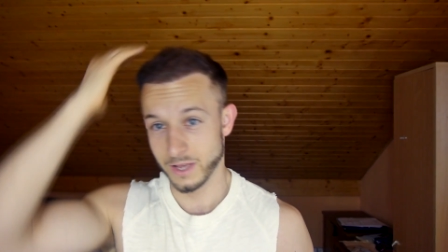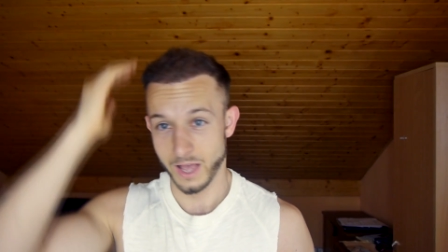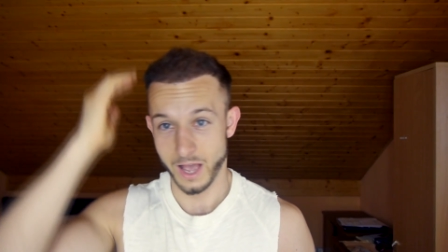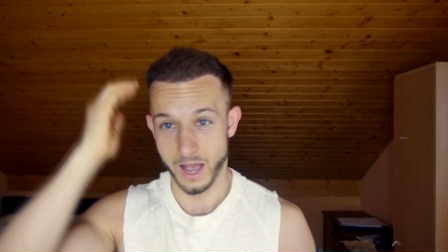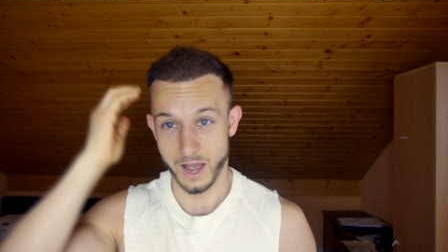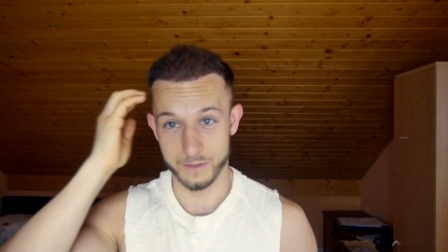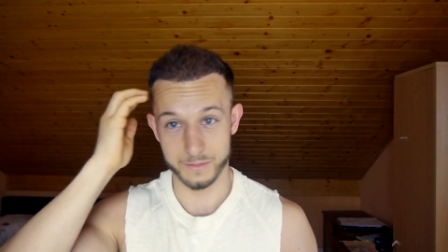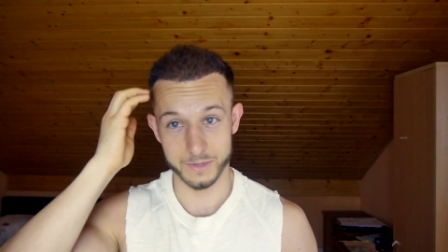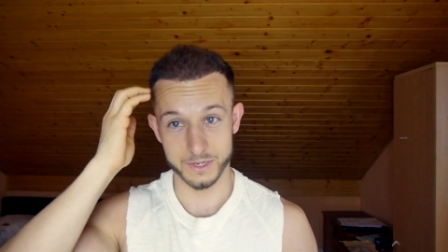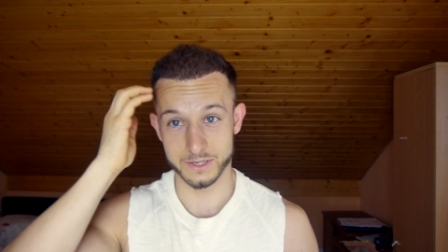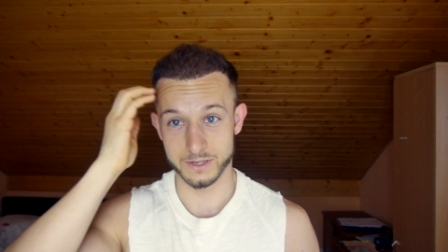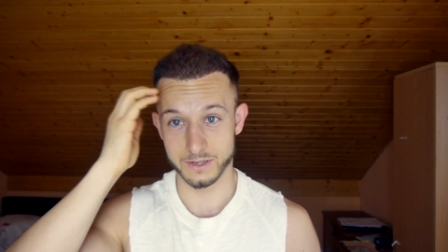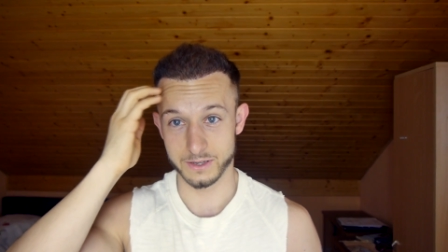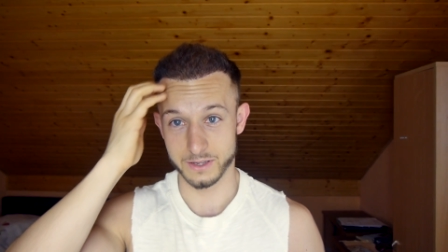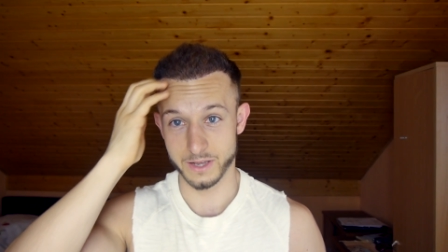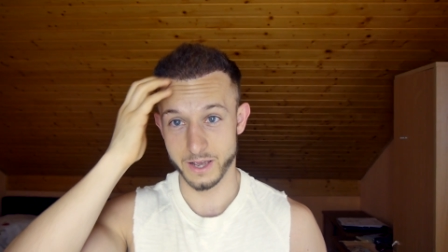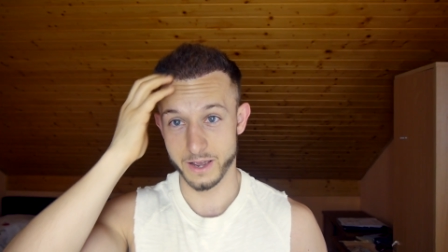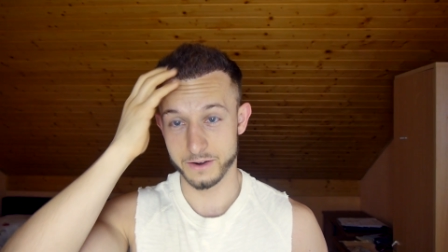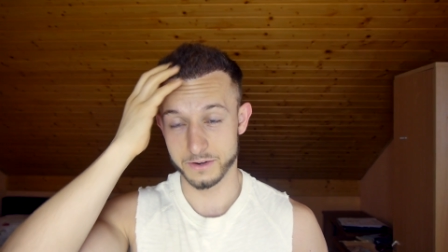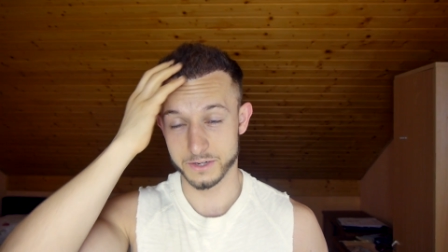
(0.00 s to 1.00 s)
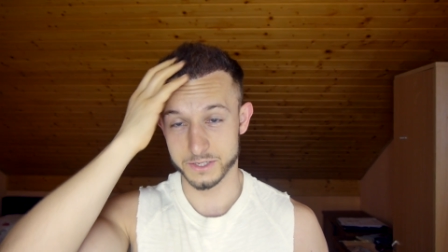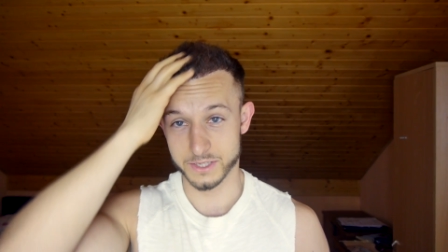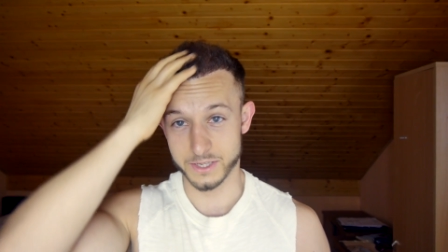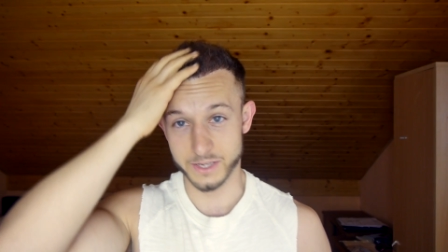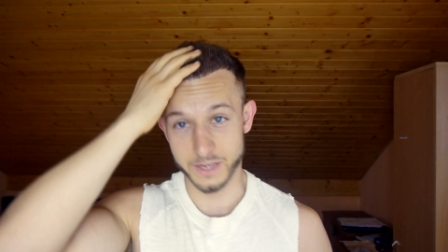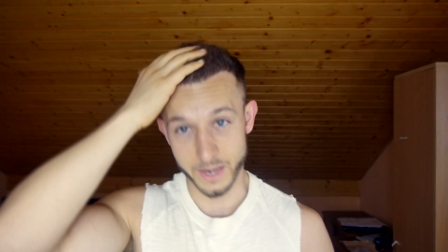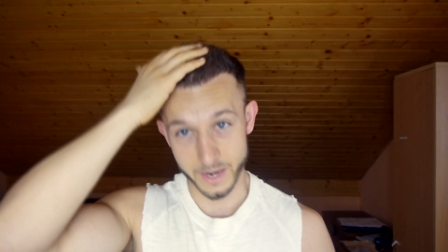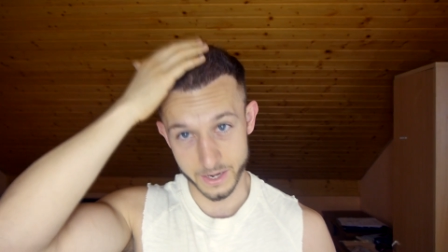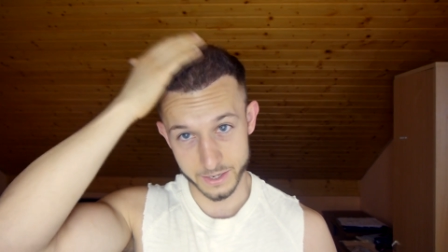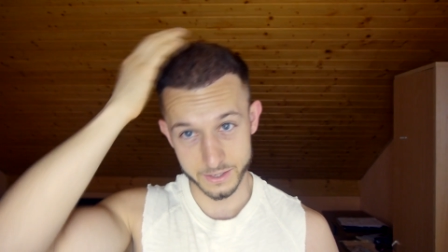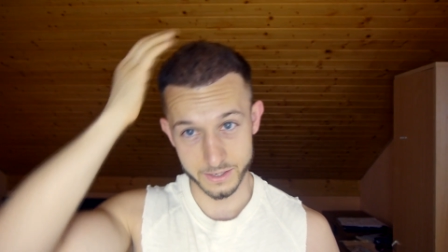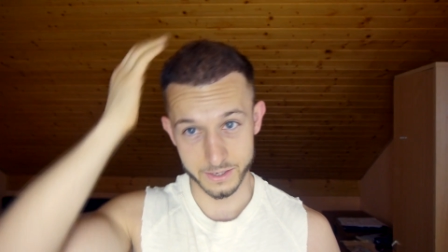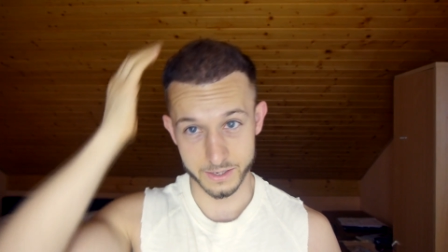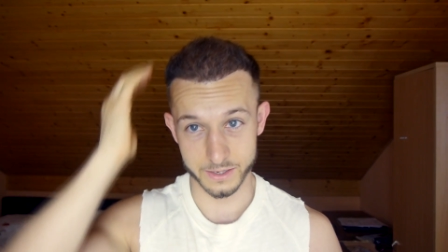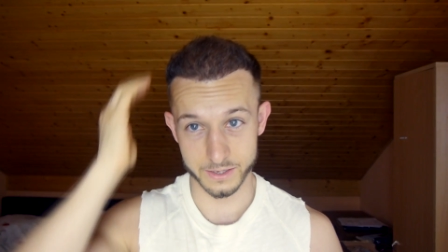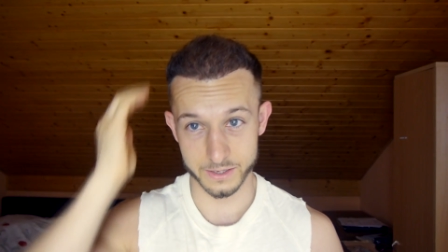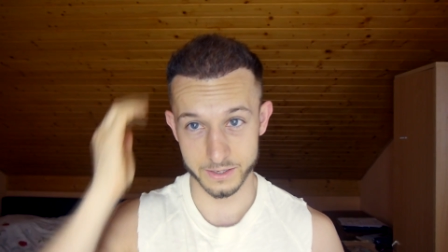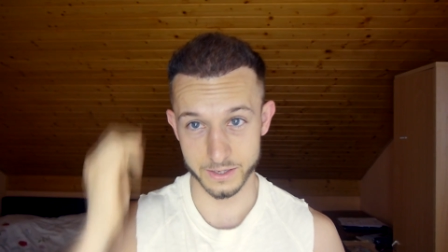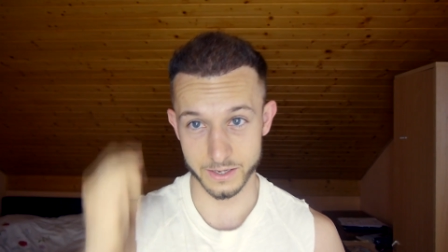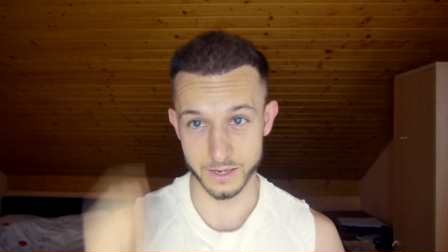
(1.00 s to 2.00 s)
I mean, the hair is getting
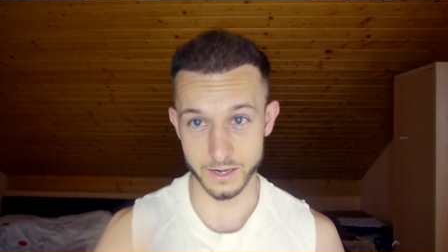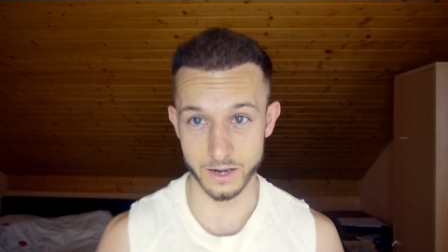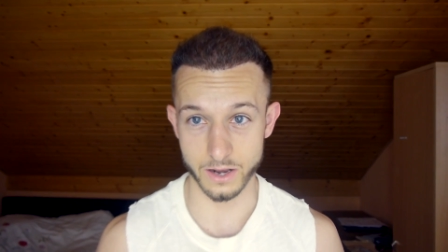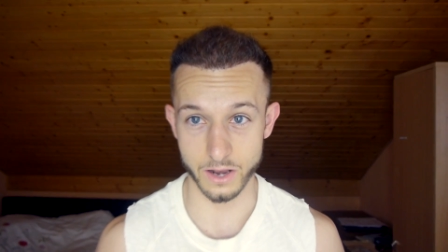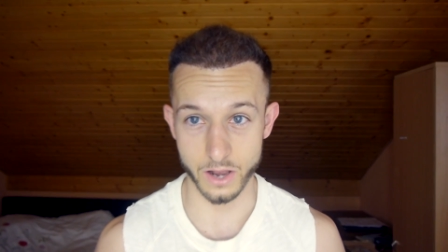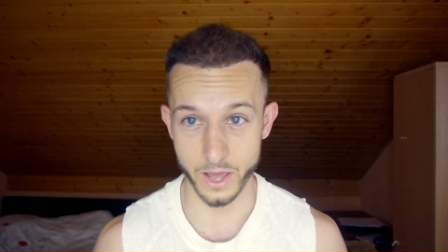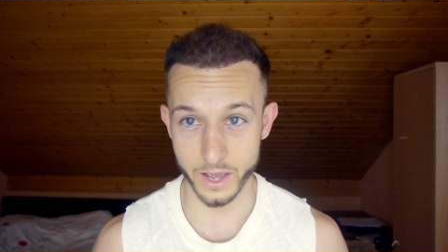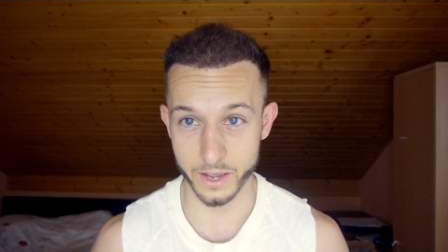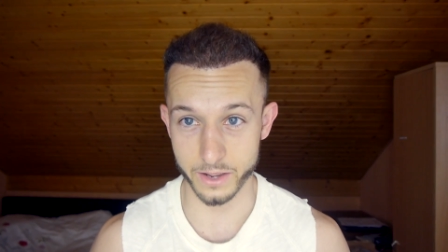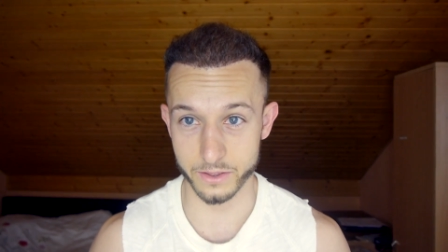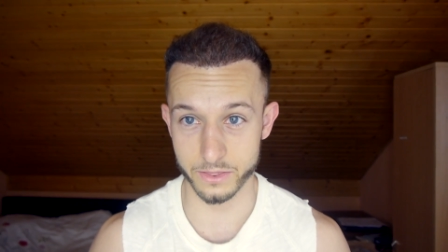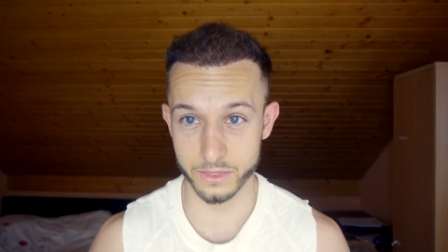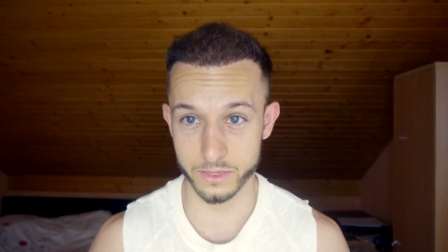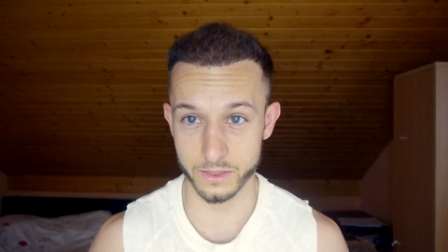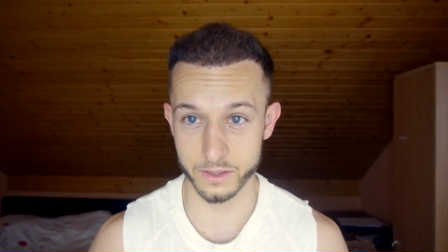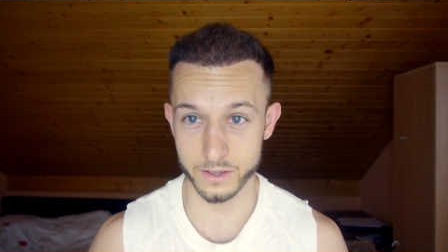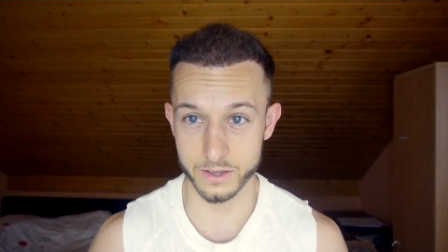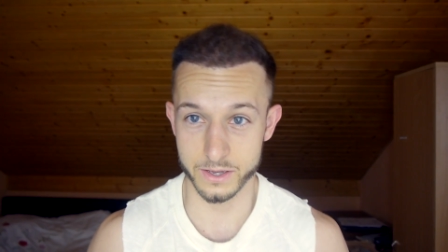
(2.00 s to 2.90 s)
in length.